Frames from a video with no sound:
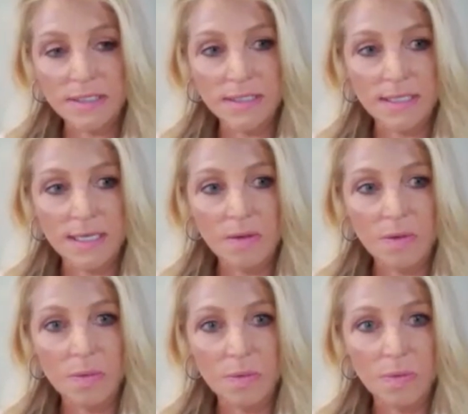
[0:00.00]
to that
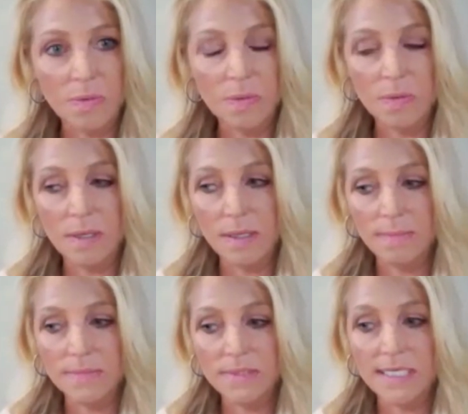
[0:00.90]
whole
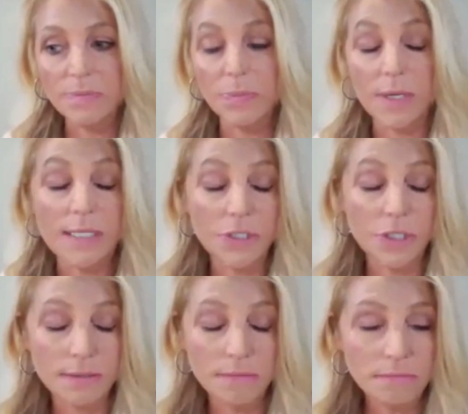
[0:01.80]

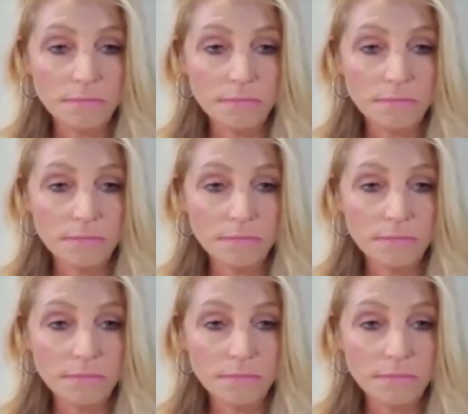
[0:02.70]
desperation.